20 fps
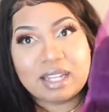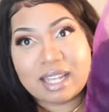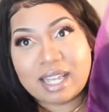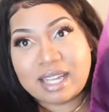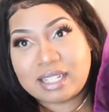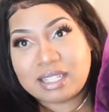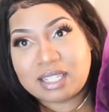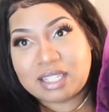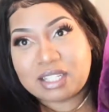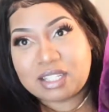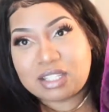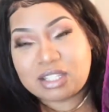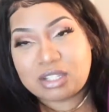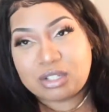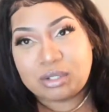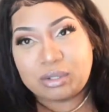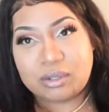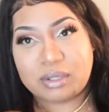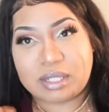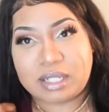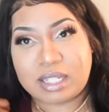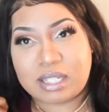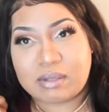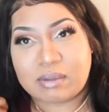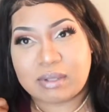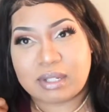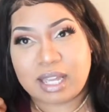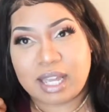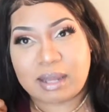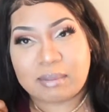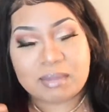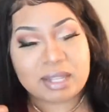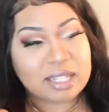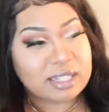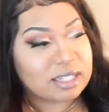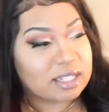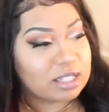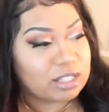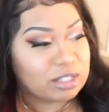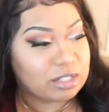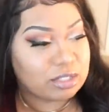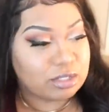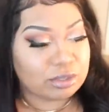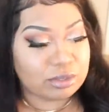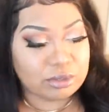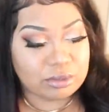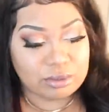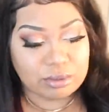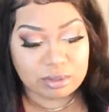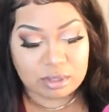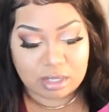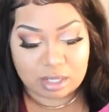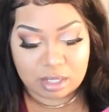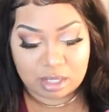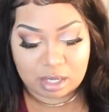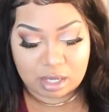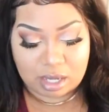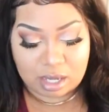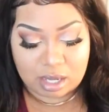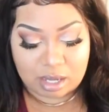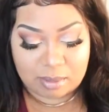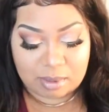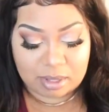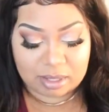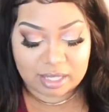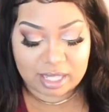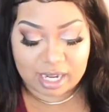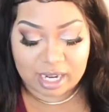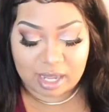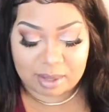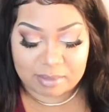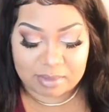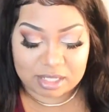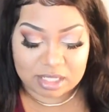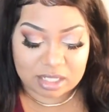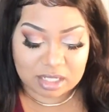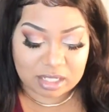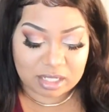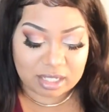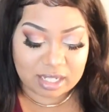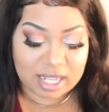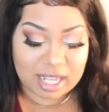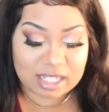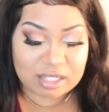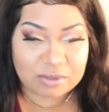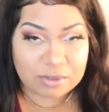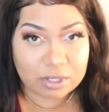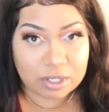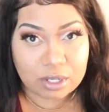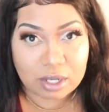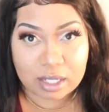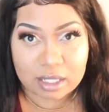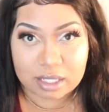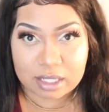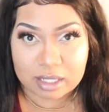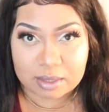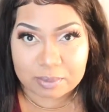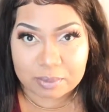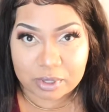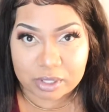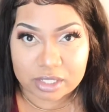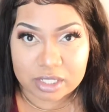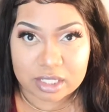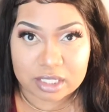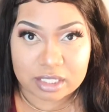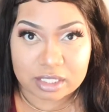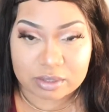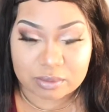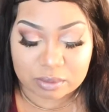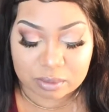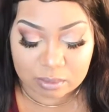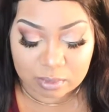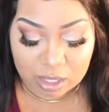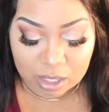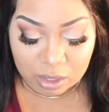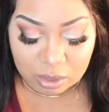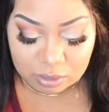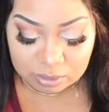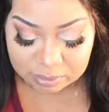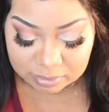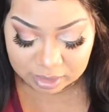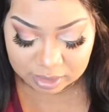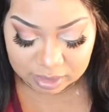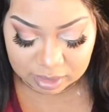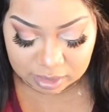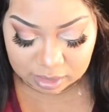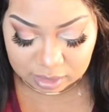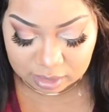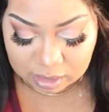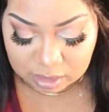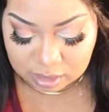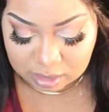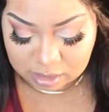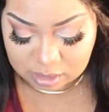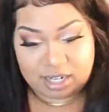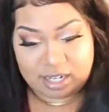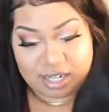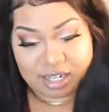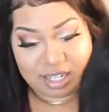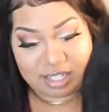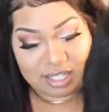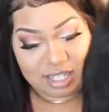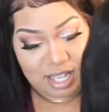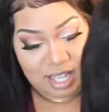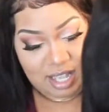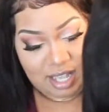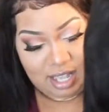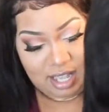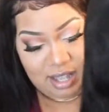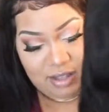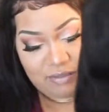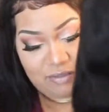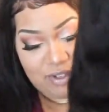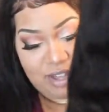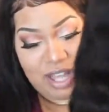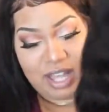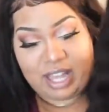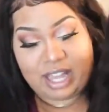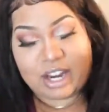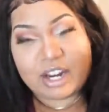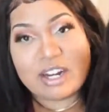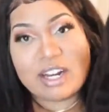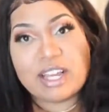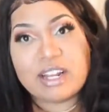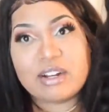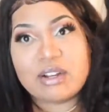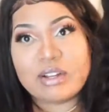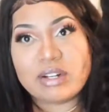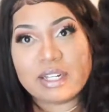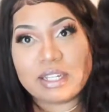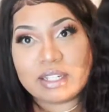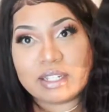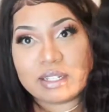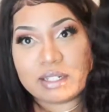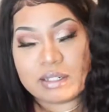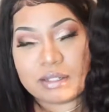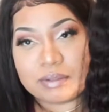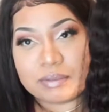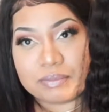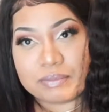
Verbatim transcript: like this too, and this one came like this too. Like I mentioned in the last video, I did purchase this with my own money. It does have a hairnet on it.